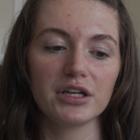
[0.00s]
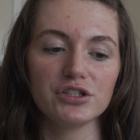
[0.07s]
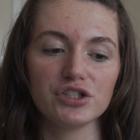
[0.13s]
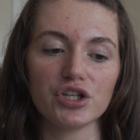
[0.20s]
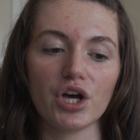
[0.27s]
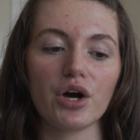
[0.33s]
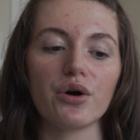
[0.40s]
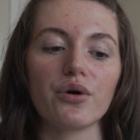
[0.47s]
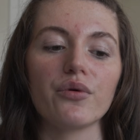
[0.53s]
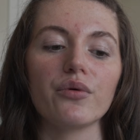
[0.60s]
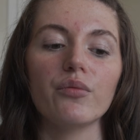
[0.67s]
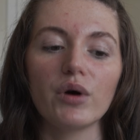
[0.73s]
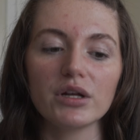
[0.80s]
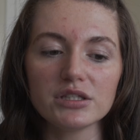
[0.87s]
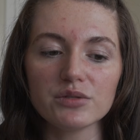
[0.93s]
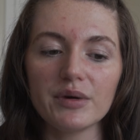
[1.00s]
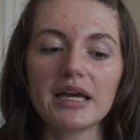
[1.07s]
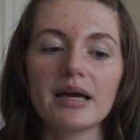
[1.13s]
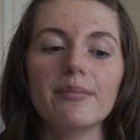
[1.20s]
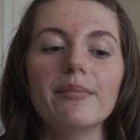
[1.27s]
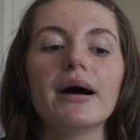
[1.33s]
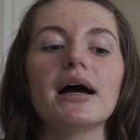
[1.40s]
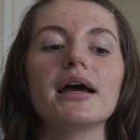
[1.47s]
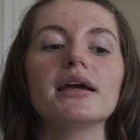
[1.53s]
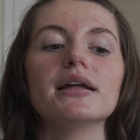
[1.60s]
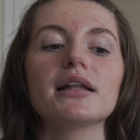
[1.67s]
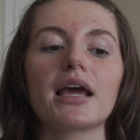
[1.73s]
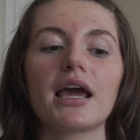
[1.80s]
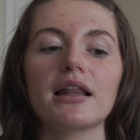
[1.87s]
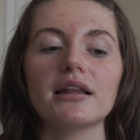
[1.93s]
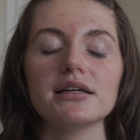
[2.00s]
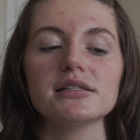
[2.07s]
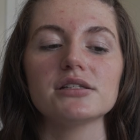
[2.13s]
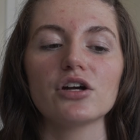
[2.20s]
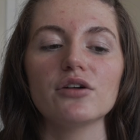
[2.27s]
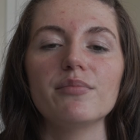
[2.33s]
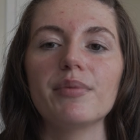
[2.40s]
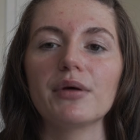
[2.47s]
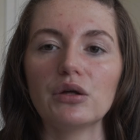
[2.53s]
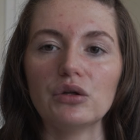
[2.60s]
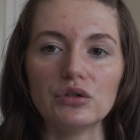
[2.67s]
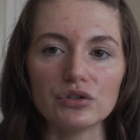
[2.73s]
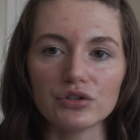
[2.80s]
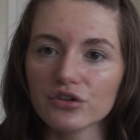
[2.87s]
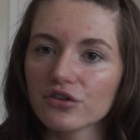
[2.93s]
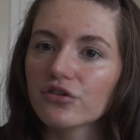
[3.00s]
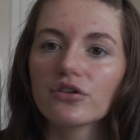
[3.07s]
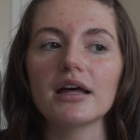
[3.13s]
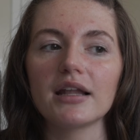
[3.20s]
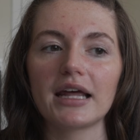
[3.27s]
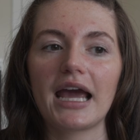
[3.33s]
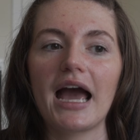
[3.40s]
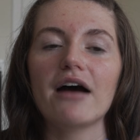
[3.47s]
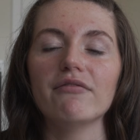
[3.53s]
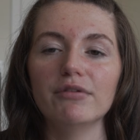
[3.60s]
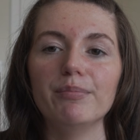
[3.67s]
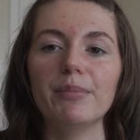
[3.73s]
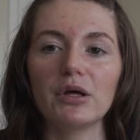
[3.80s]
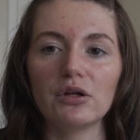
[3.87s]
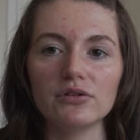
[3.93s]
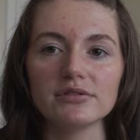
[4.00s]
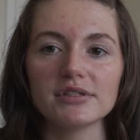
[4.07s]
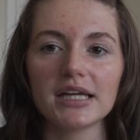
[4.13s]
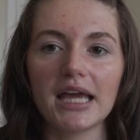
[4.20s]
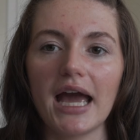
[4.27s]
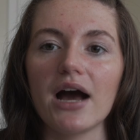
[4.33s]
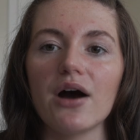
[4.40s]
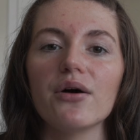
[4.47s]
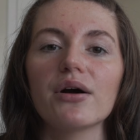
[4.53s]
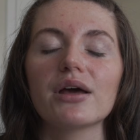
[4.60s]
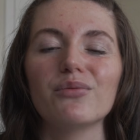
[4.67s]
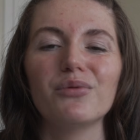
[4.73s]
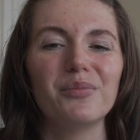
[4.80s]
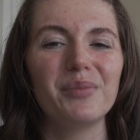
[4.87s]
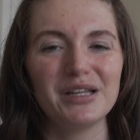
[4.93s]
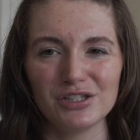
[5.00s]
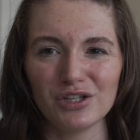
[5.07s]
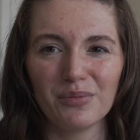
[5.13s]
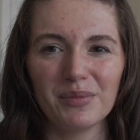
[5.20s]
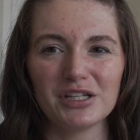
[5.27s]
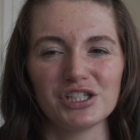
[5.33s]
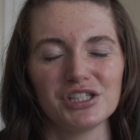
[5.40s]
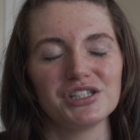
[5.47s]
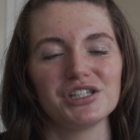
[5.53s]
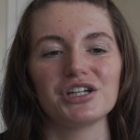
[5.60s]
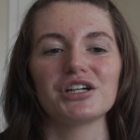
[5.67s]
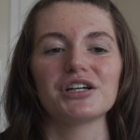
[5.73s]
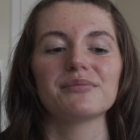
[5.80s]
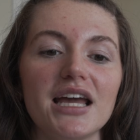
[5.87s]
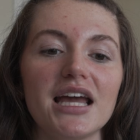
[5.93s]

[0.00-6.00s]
So once we combine, like, at least our bills and like have a bills account, it will be so much easier.